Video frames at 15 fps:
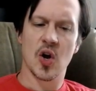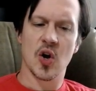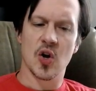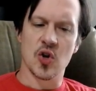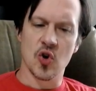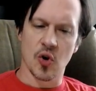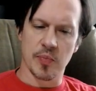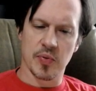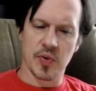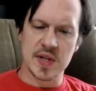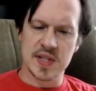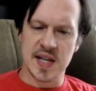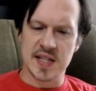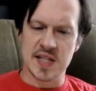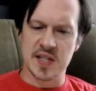"Your
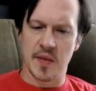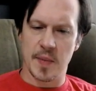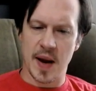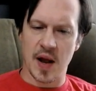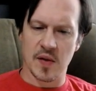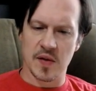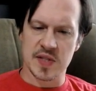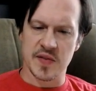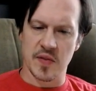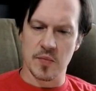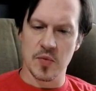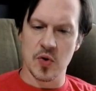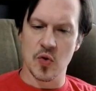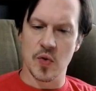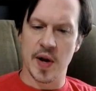princesses of the palace of the
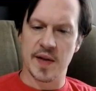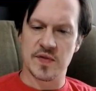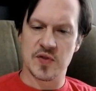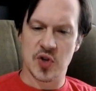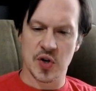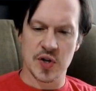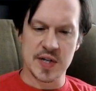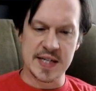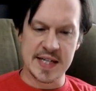moon have turned